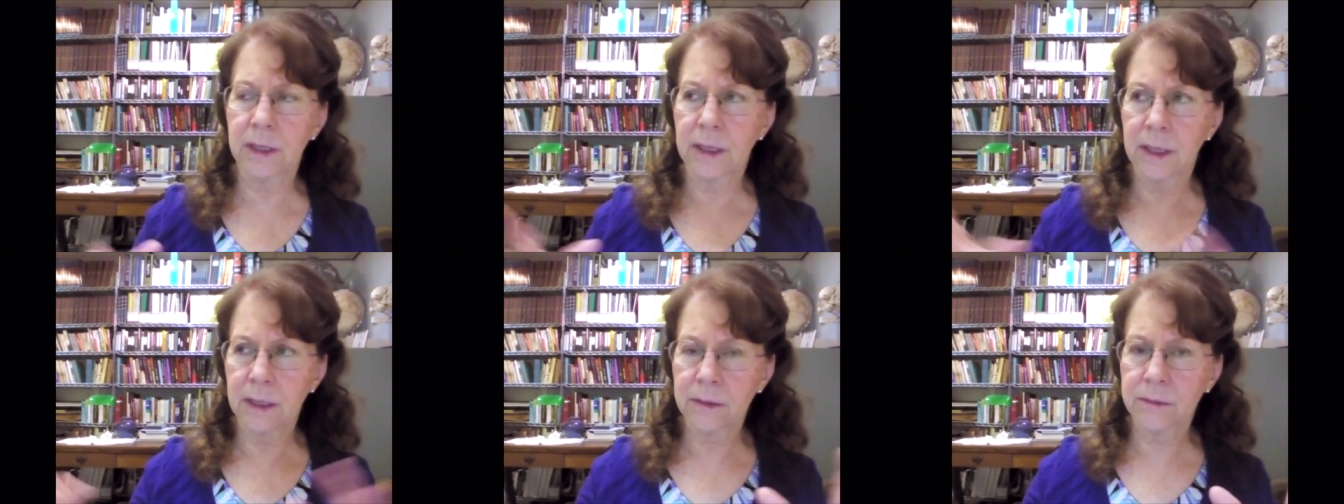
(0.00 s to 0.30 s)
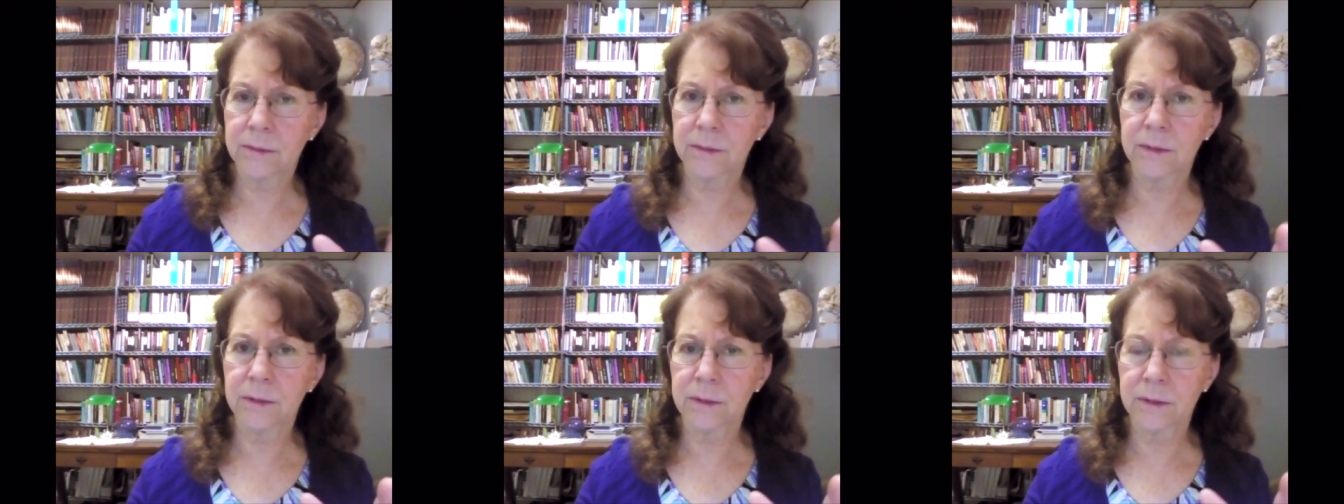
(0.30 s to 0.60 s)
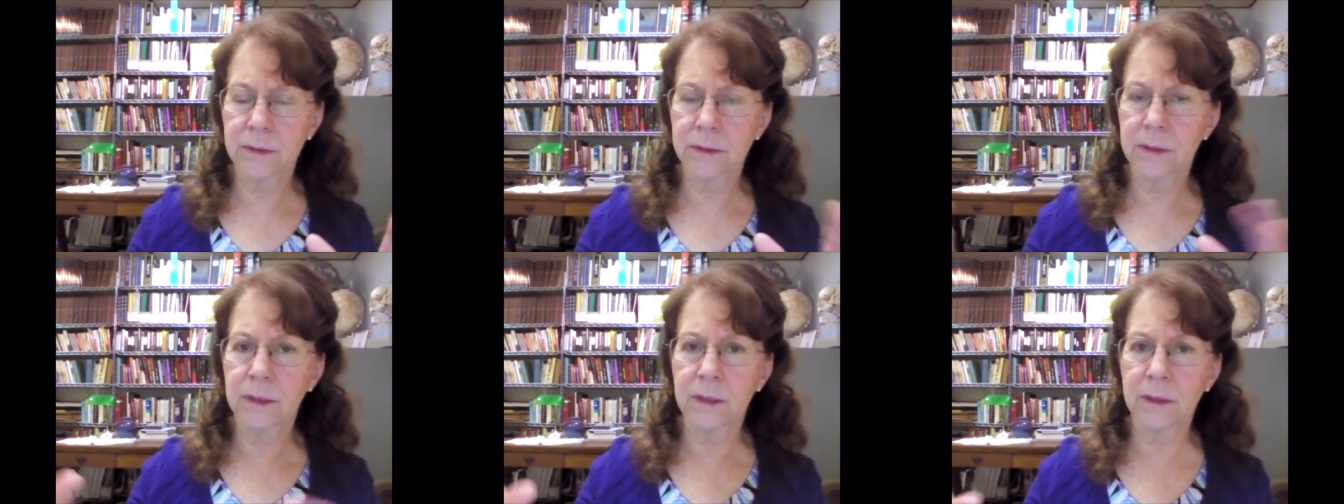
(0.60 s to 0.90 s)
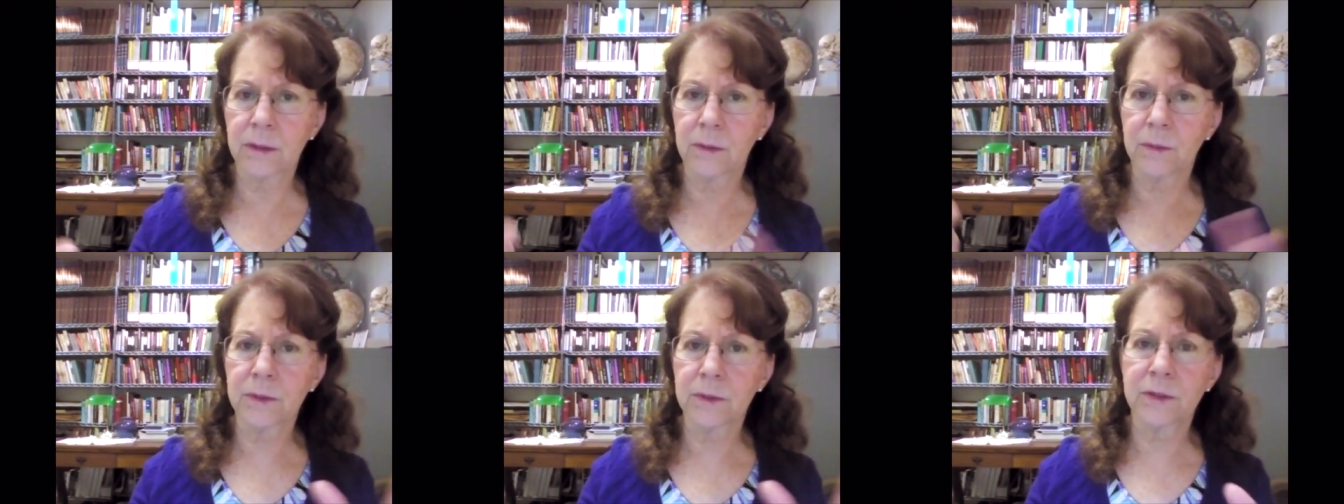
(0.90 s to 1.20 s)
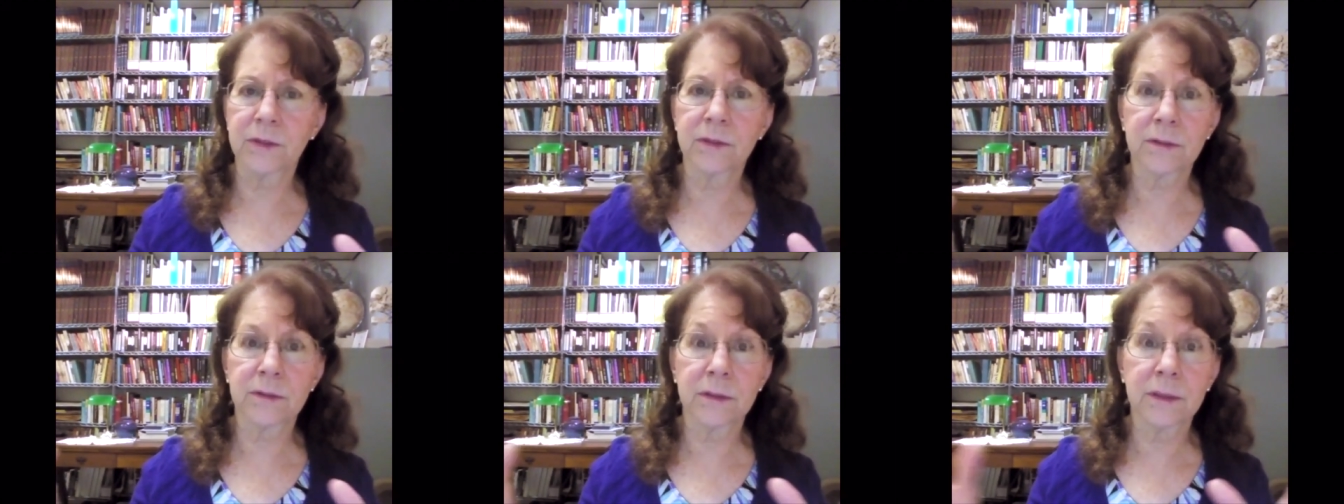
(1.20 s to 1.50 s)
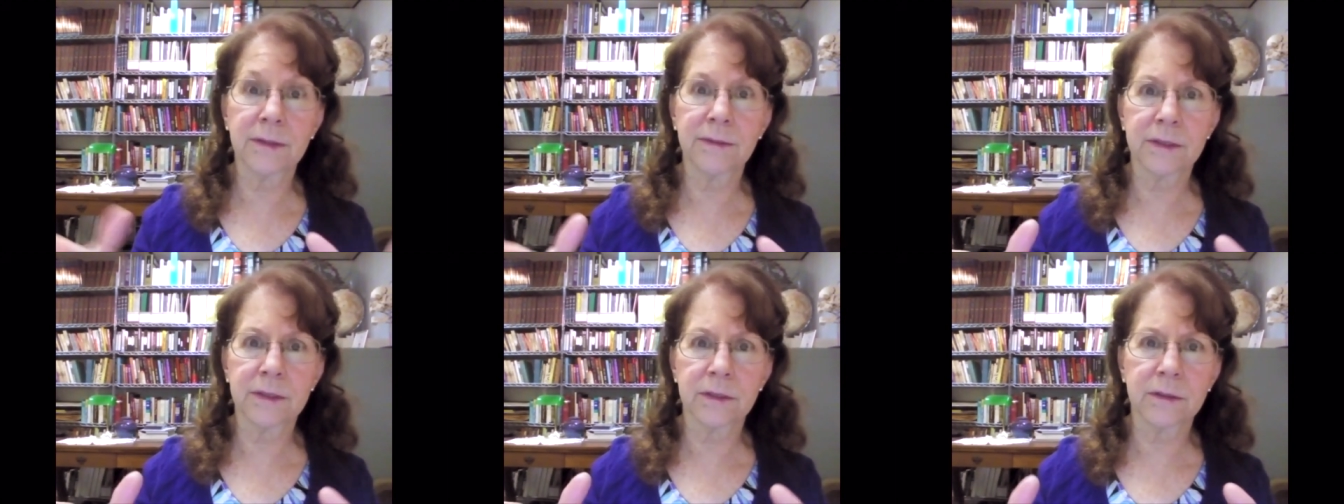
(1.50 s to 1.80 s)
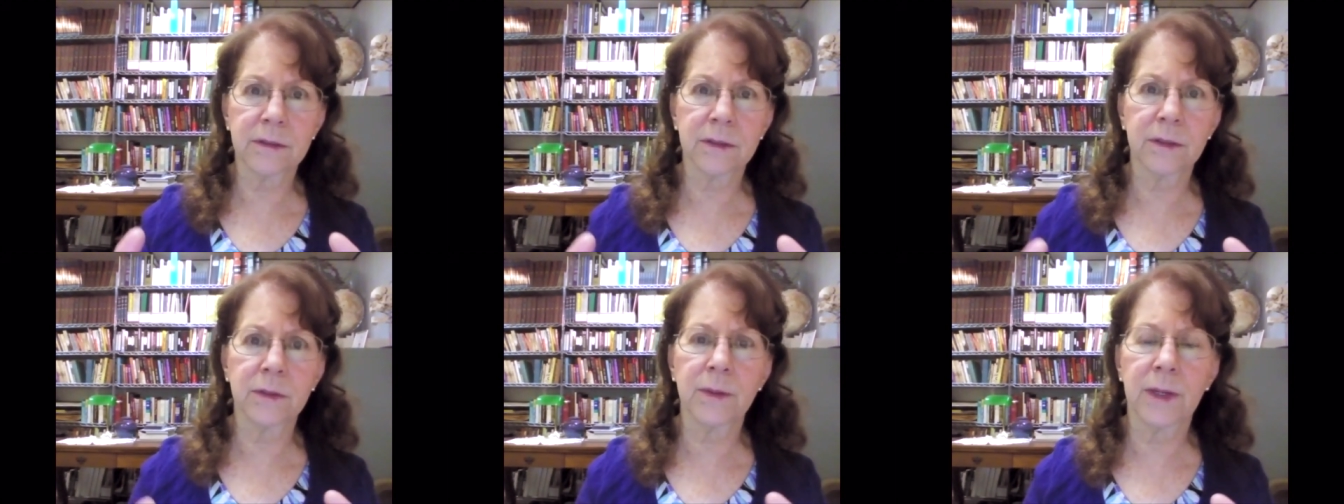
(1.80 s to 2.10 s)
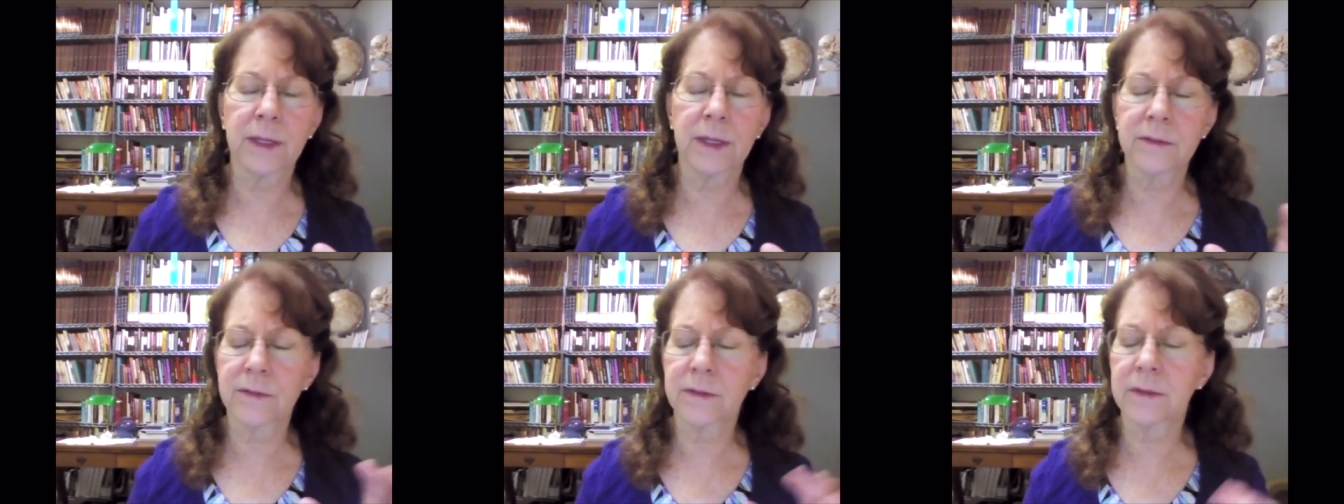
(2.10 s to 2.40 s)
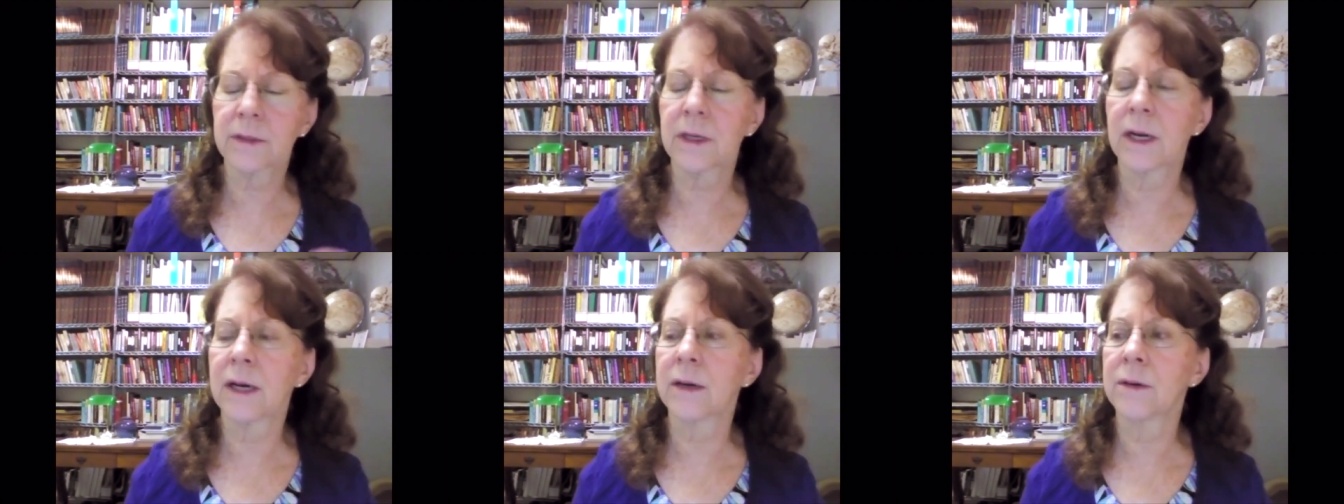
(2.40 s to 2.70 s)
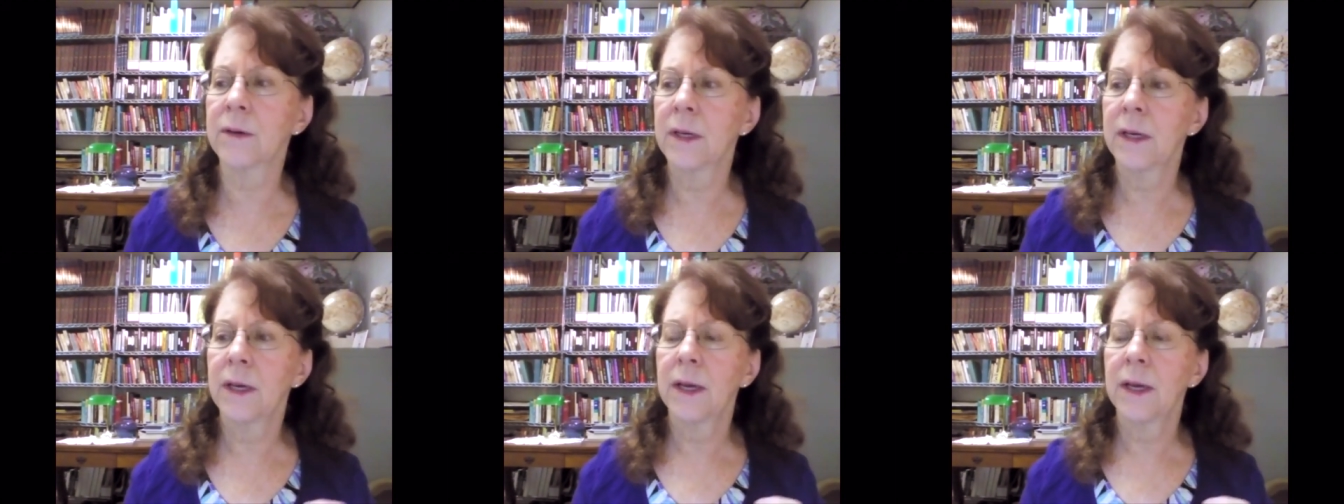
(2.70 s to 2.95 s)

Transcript: I don't, you know, we'll just leave it to the U.S. for now.